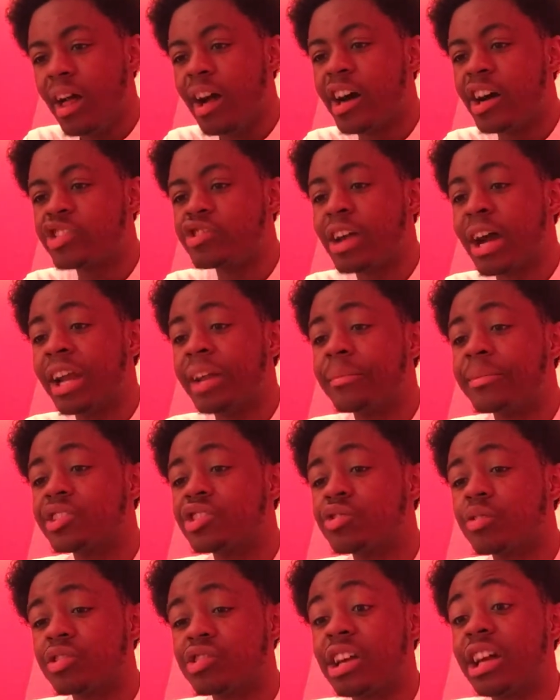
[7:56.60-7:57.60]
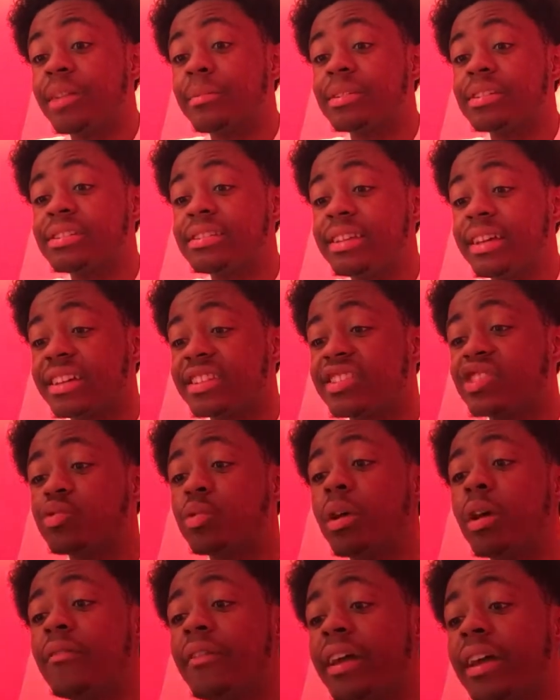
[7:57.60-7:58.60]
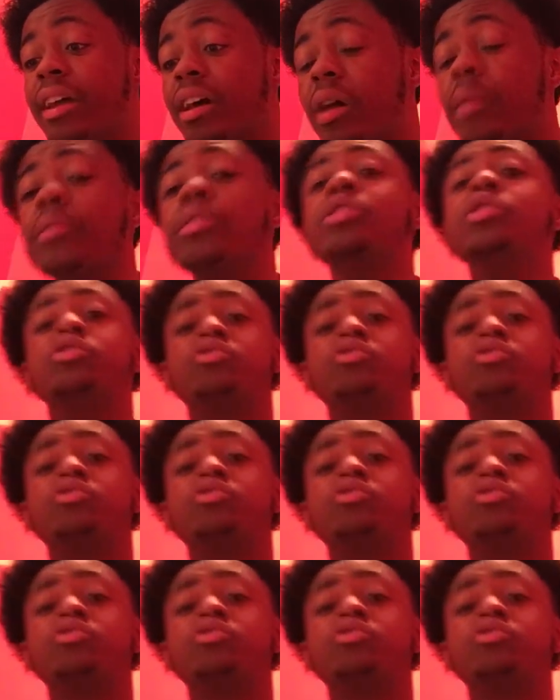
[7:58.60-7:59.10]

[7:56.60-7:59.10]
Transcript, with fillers: Uh, try number, try number six, 12 a.m.